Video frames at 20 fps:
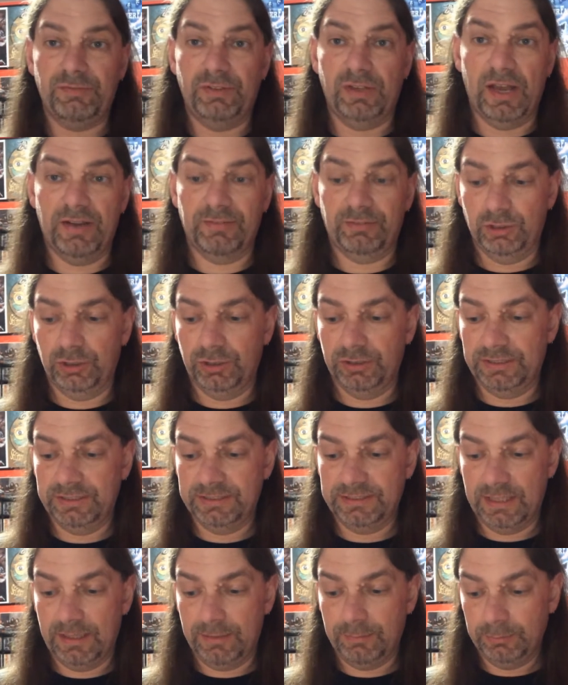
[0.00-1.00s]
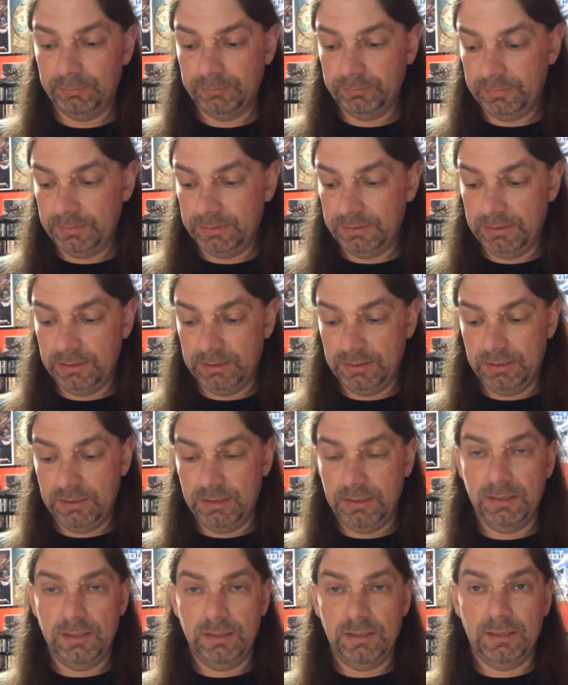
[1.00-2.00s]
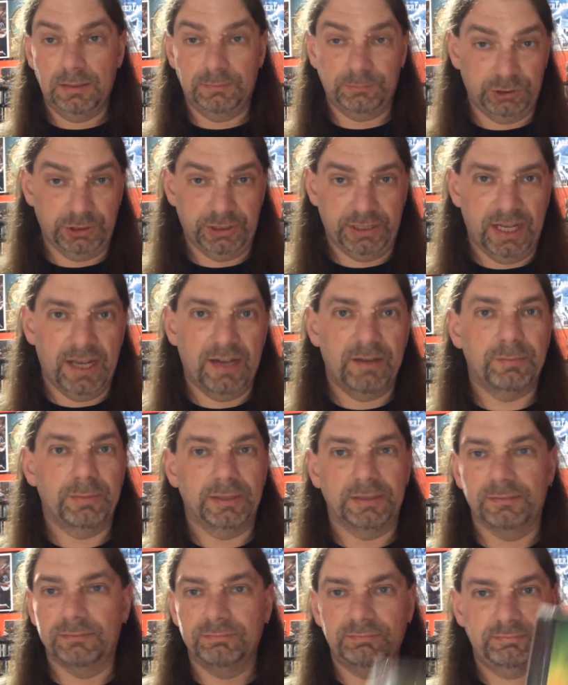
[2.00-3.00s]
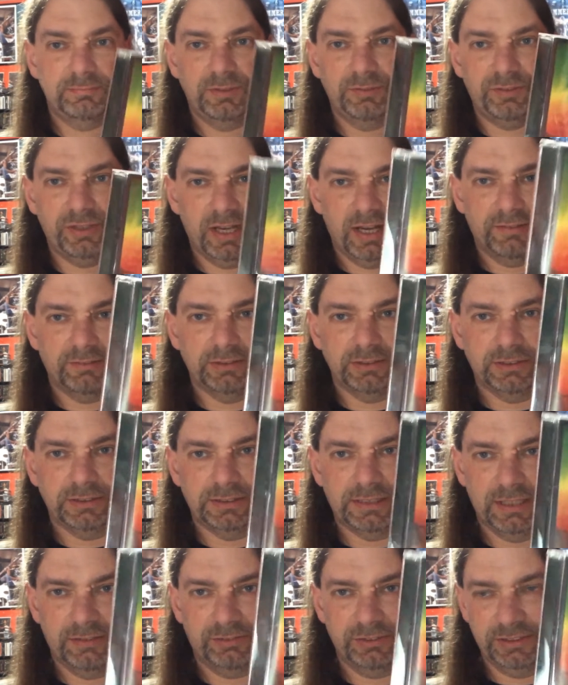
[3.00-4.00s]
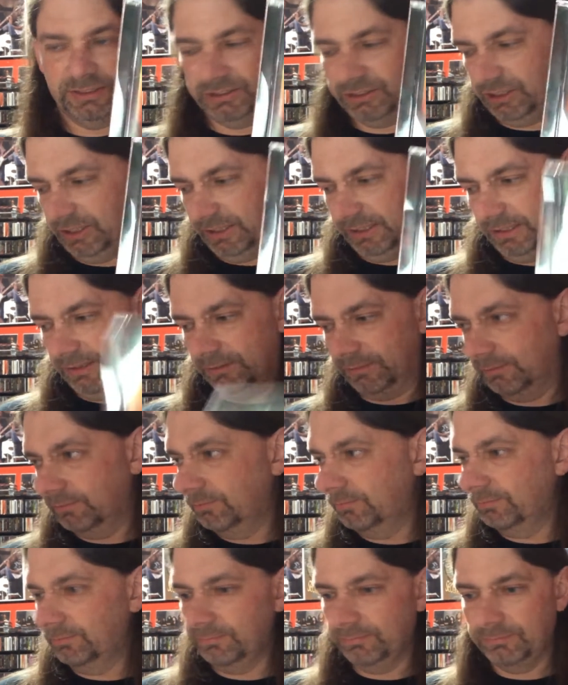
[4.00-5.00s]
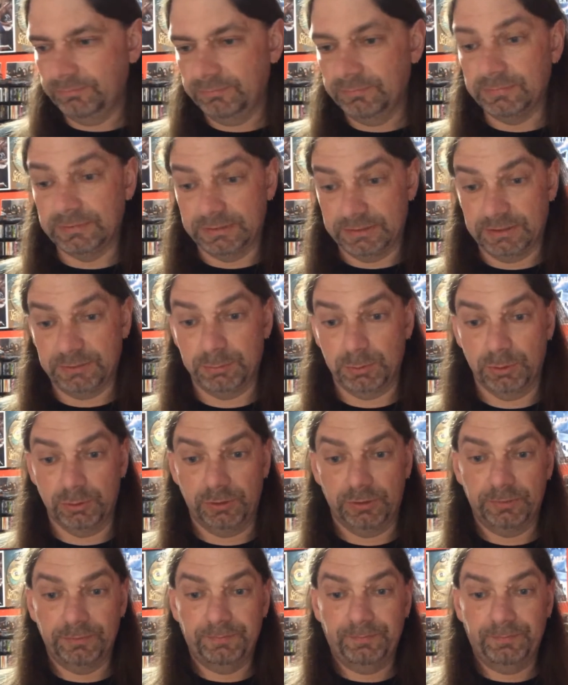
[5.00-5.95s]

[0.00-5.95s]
you haven't heard this album, I'm sure you have, but if you haven't, you definitely go check it out. It's brutal.